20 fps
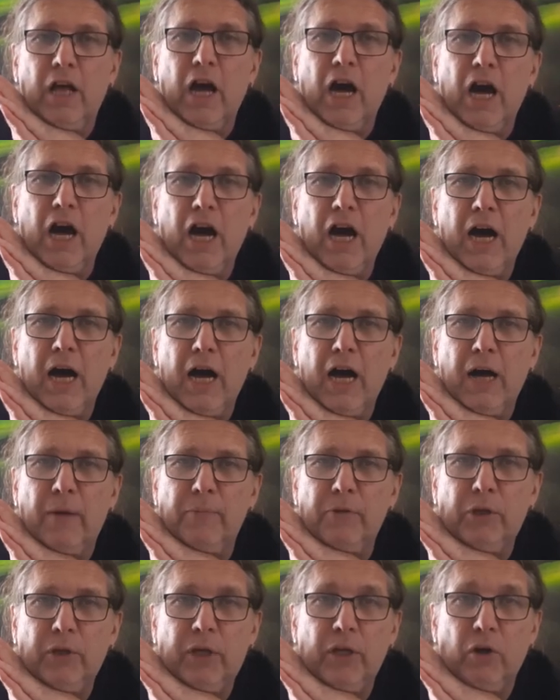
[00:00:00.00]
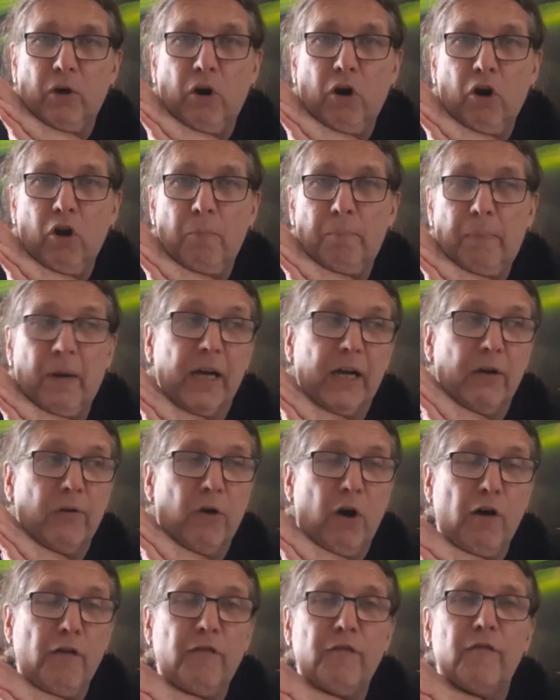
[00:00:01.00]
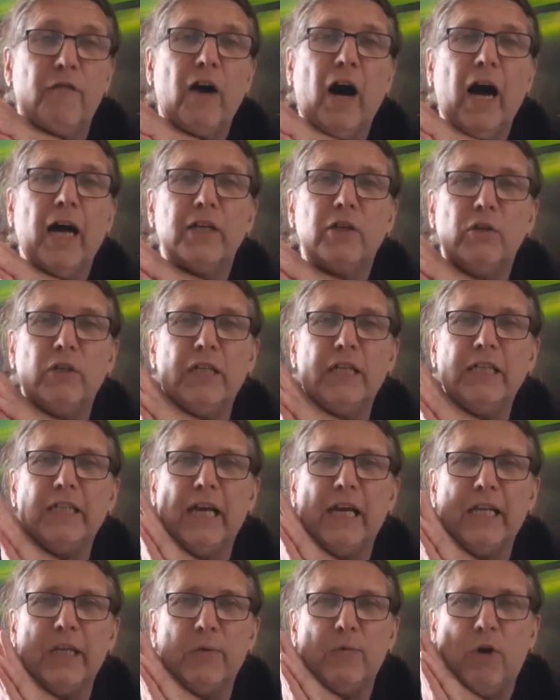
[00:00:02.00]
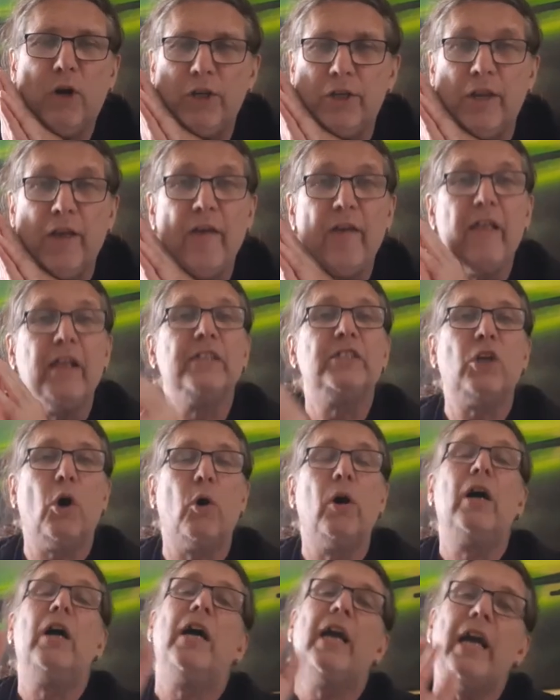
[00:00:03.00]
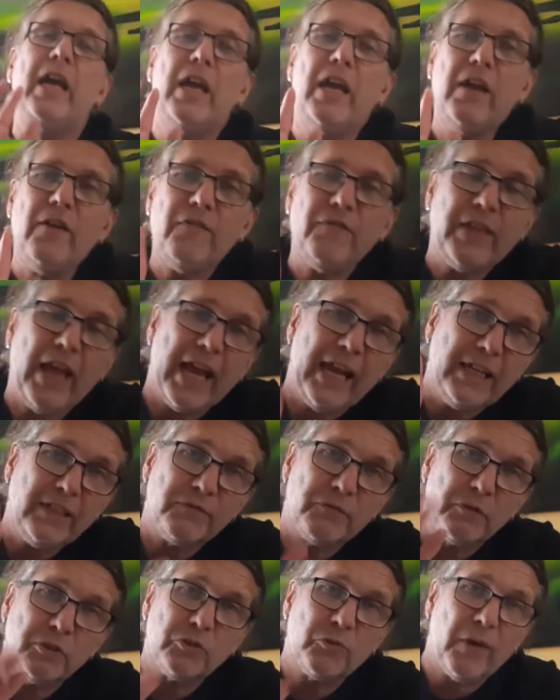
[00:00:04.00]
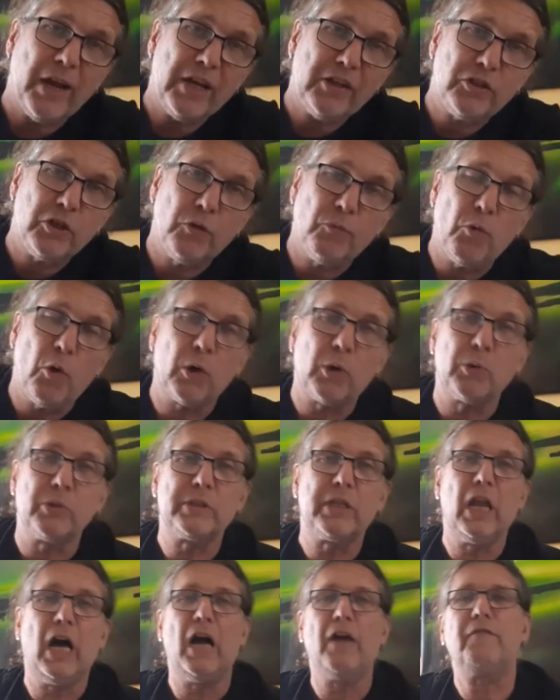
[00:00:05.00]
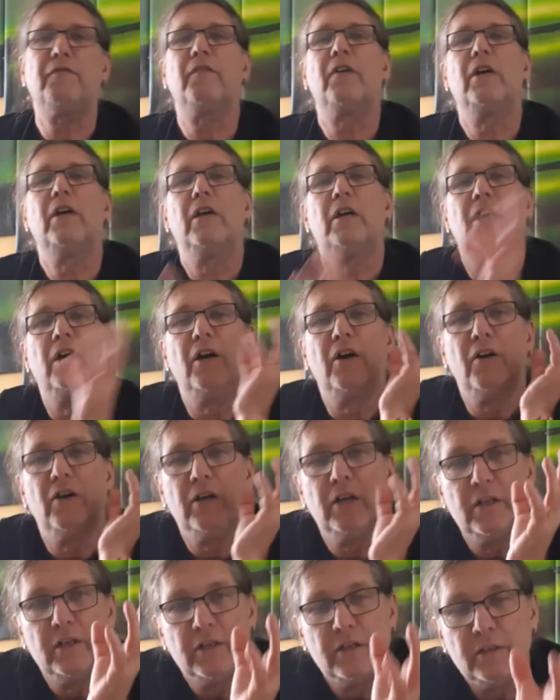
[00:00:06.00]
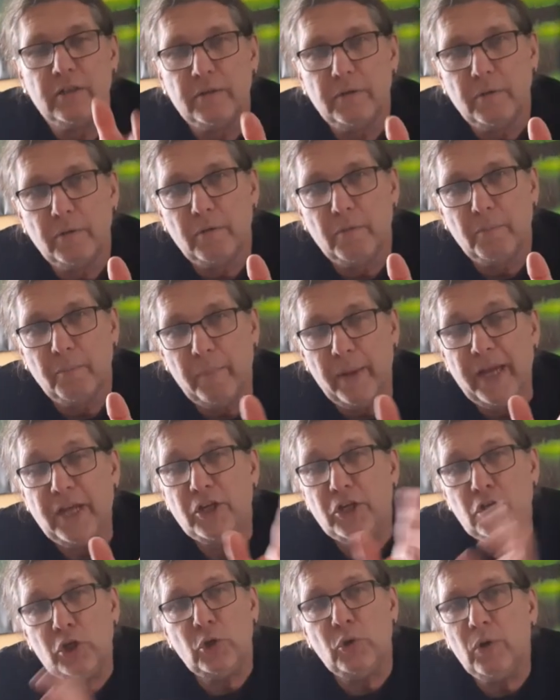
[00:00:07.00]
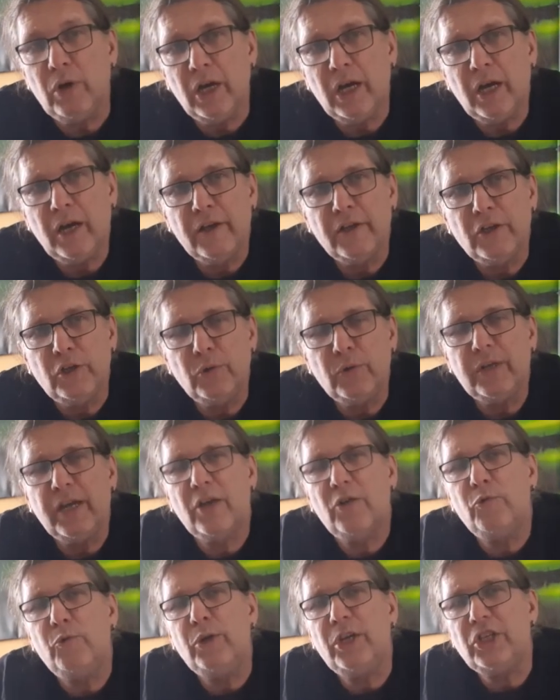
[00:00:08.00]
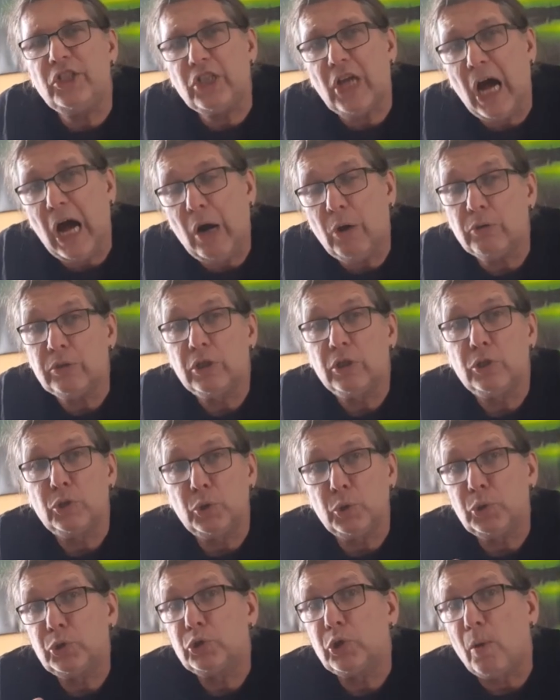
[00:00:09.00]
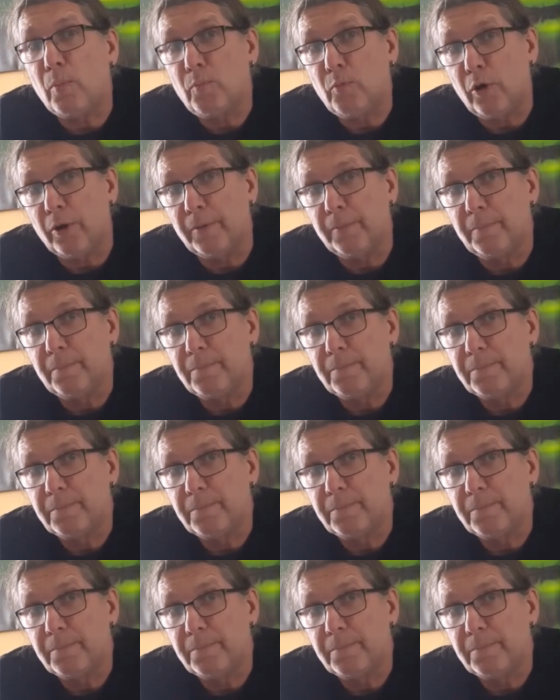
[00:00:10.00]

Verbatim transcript: um, you can all bugger off, I don't need anyone. So if there is frustration in Virgo's life, make sure you can reach out to someone,